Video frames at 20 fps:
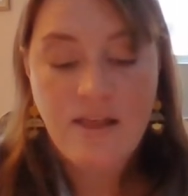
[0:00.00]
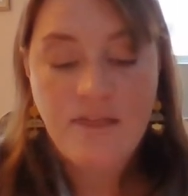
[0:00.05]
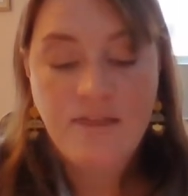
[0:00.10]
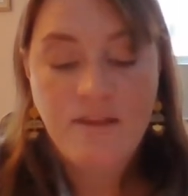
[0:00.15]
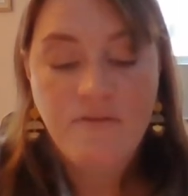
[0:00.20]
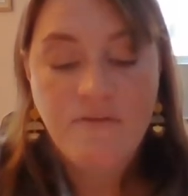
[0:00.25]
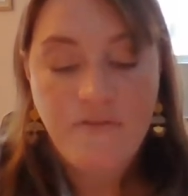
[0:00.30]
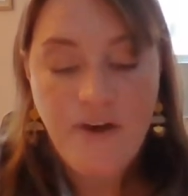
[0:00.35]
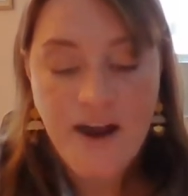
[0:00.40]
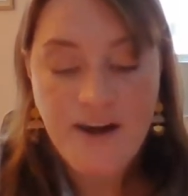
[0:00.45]

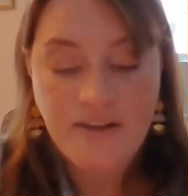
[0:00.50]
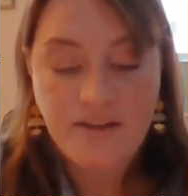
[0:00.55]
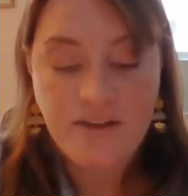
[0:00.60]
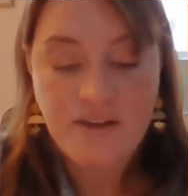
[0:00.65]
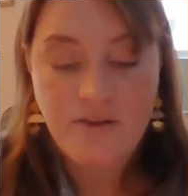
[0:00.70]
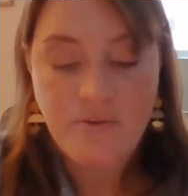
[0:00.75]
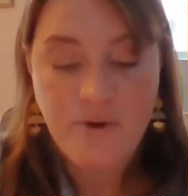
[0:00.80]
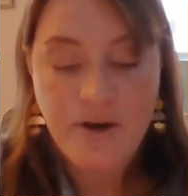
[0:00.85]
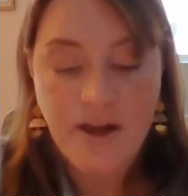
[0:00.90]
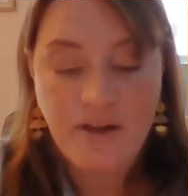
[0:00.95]
Then finally,
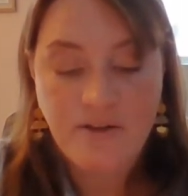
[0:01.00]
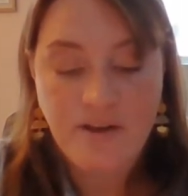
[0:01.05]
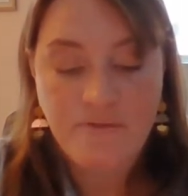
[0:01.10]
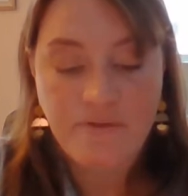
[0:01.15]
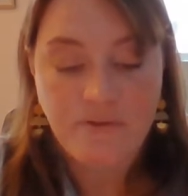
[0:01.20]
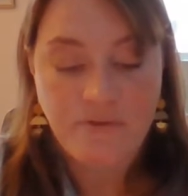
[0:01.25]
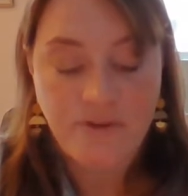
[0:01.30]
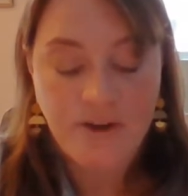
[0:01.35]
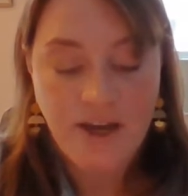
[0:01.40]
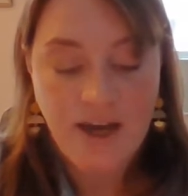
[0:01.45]
the one I'll
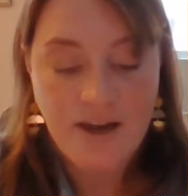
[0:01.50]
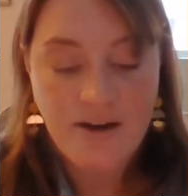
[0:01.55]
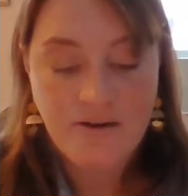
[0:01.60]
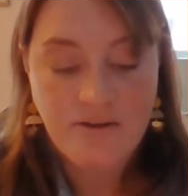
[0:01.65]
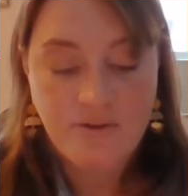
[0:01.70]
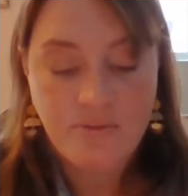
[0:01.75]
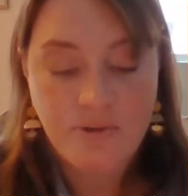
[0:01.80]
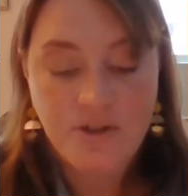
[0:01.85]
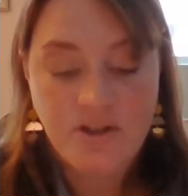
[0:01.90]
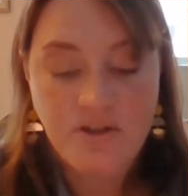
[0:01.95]
never forget,
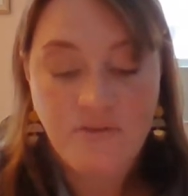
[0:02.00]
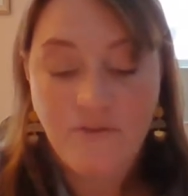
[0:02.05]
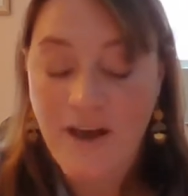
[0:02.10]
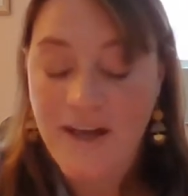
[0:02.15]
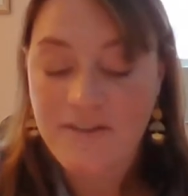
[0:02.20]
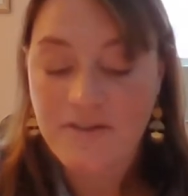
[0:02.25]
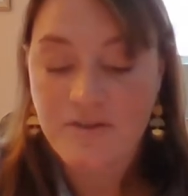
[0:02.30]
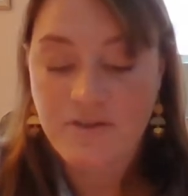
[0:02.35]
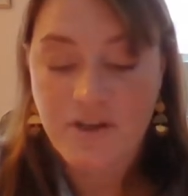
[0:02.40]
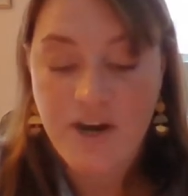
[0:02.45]
when she
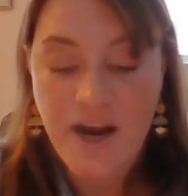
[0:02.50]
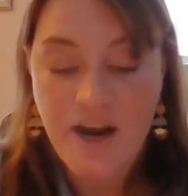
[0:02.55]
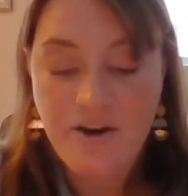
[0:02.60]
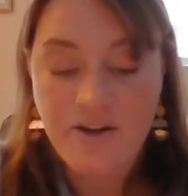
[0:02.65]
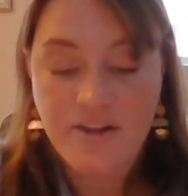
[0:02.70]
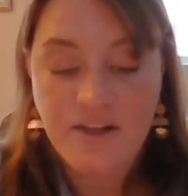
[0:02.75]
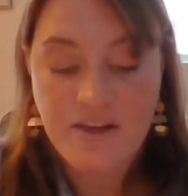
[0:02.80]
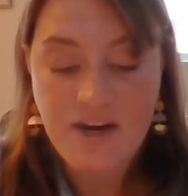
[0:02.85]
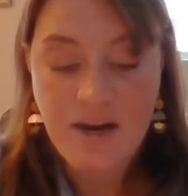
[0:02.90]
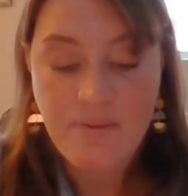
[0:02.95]
fastened her hair
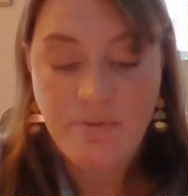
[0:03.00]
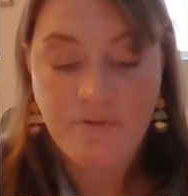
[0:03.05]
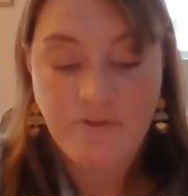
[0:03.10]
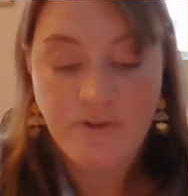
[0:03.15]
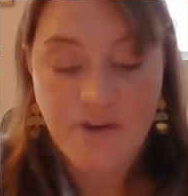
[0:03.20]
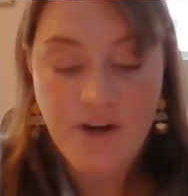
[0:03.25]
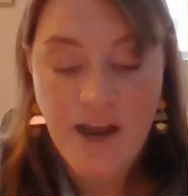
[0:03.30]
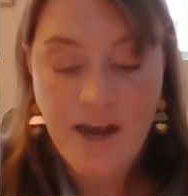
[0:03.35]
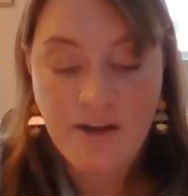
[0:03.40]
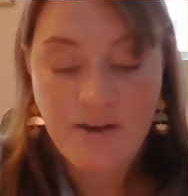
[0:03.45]
at the nape of
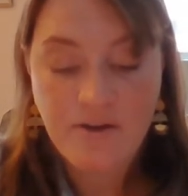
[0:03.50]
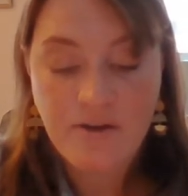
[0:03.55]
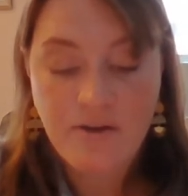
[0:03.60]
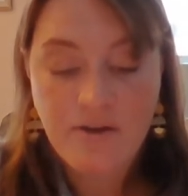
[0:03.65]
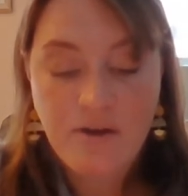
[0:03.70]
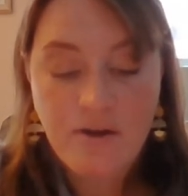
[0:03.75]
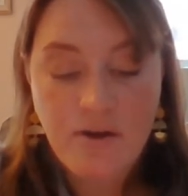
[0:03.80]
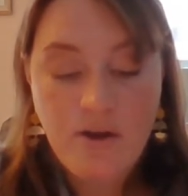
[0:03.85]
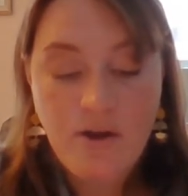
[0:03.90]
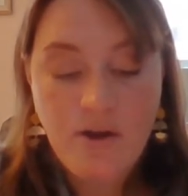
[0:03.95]
her neck
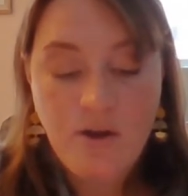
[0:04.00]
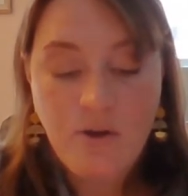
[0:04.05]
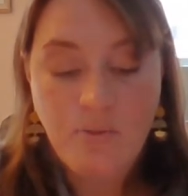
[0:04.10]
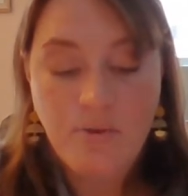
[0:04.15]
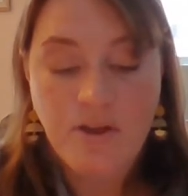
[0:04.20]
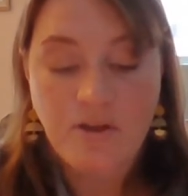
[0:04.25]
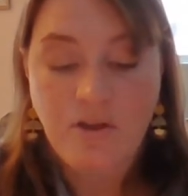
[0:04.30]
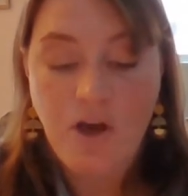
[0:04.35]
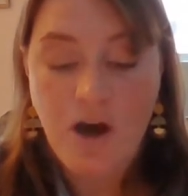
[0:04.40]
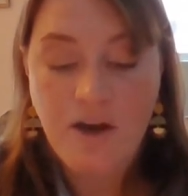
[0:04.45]

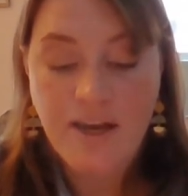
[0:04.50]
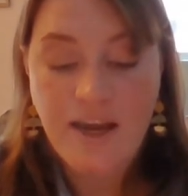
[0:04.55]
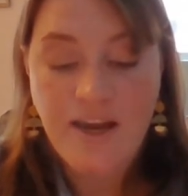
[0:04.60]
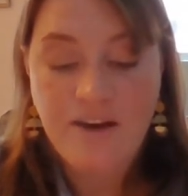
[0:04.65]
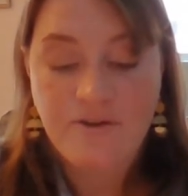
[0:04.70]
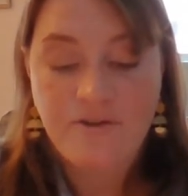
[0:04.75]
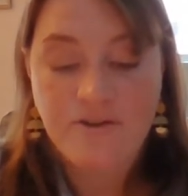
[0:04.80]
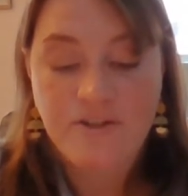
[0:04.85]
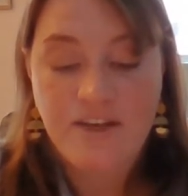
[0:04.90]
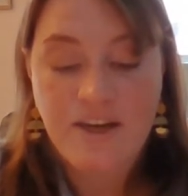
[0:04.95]
with a
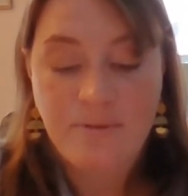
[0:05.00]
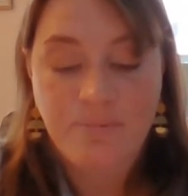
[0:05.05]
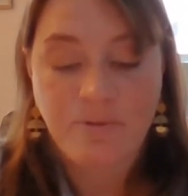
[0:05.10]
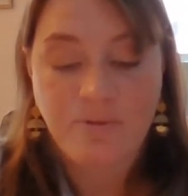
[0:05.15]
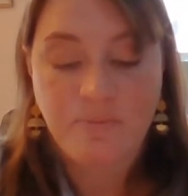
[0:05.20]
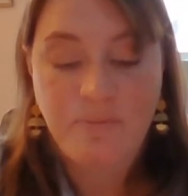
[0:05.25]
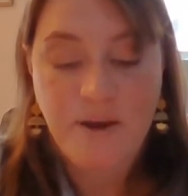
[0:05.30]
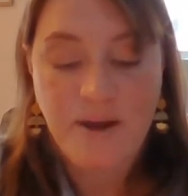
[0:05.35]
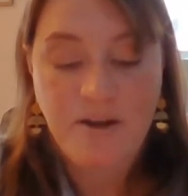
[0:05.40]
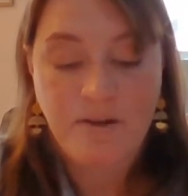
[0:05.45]
long-handled
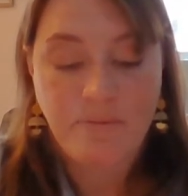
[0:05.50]
stapled